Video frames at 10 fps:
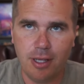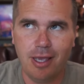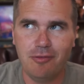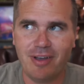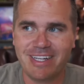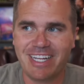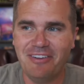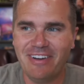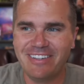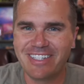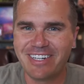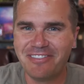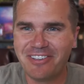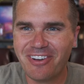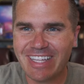In fact, I found a
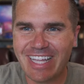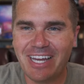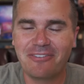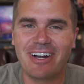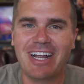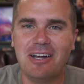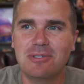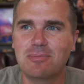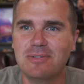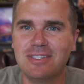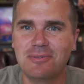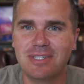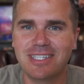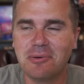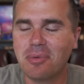review online where a guy
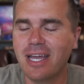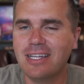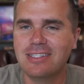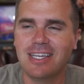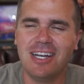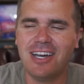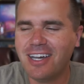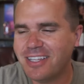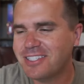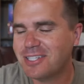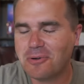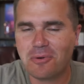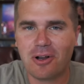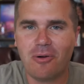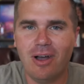was complaining and saying, these don't
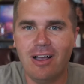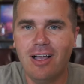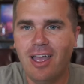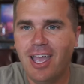work well.